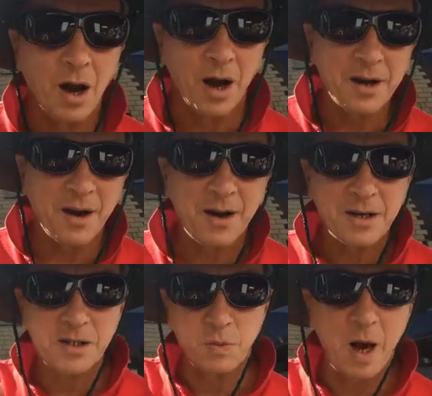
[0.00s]
Hi
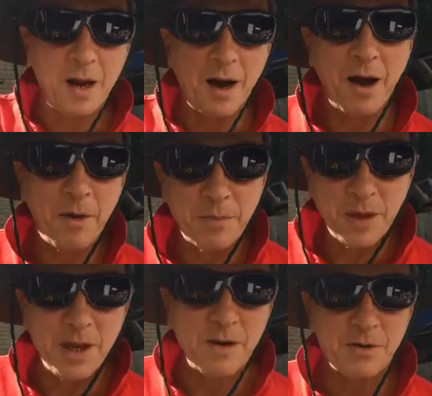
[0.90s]
guys, well I hope the
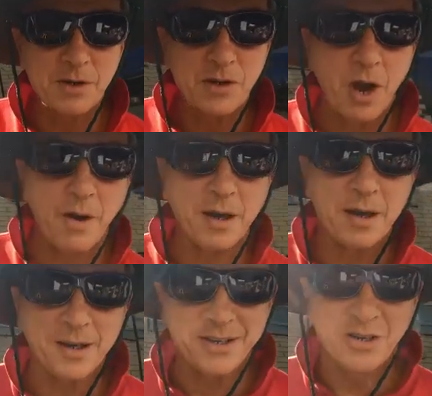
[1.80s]
year is
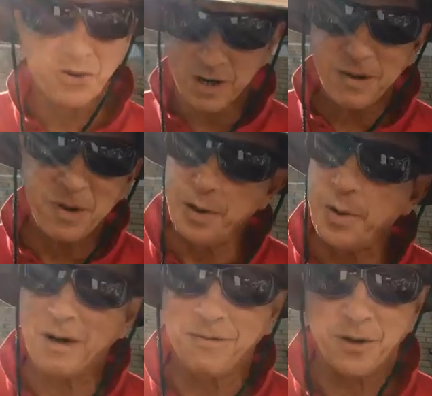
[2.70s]
going extremely
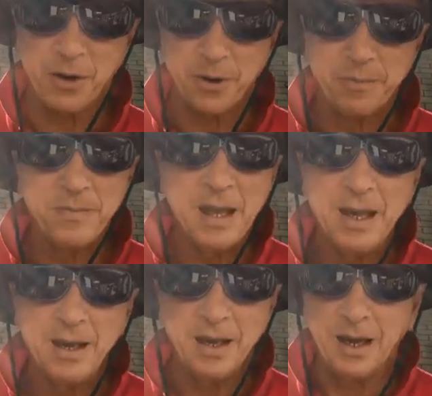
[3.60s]
well for you,
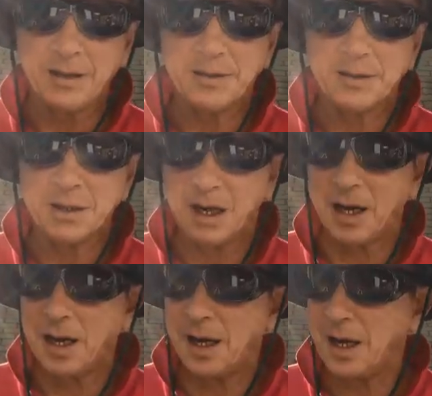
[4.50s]
and
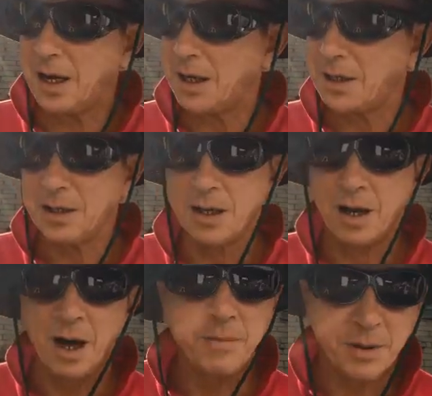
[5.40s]
I
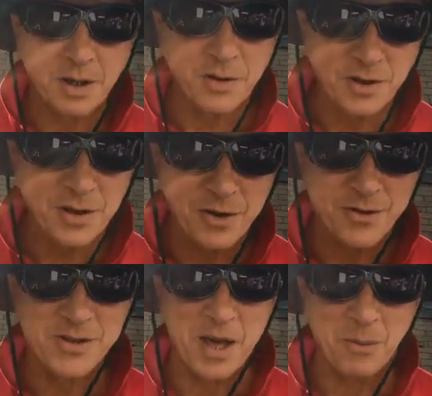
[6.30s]
hope it
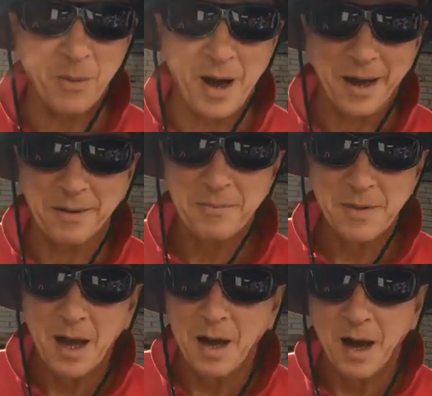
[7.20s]
continues that way.
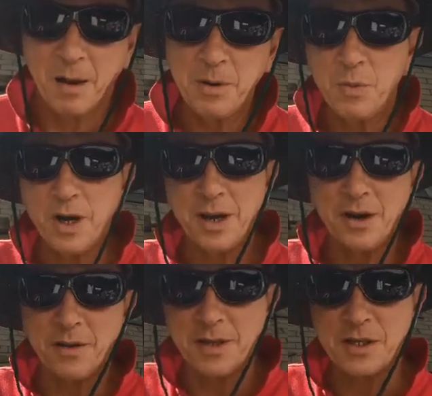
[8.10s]
I've been
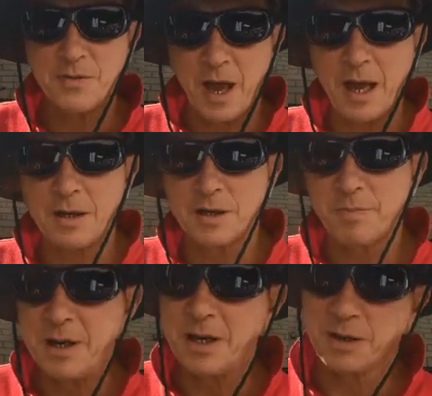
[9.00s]
working on this van. It's
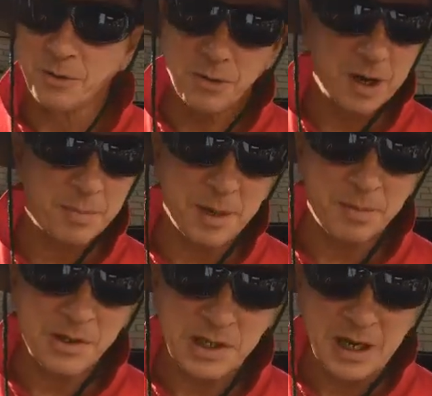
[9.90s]
been incredibly
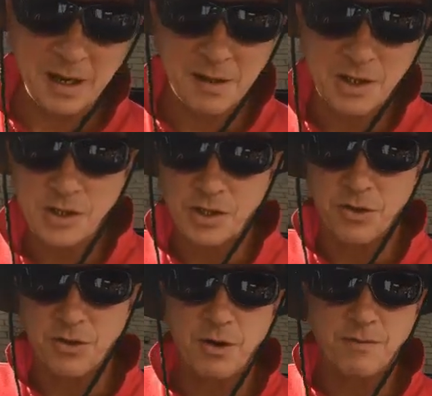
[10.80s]
busy here. This is the
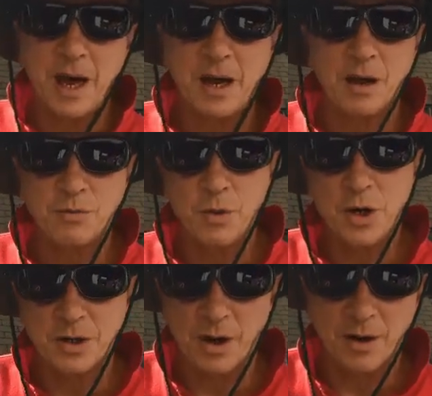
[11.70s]
third van I've
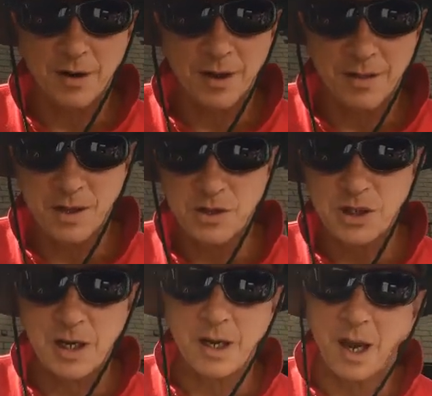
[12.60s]
worked on
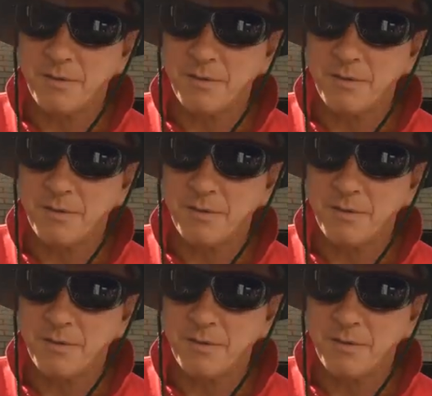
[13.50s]
this year.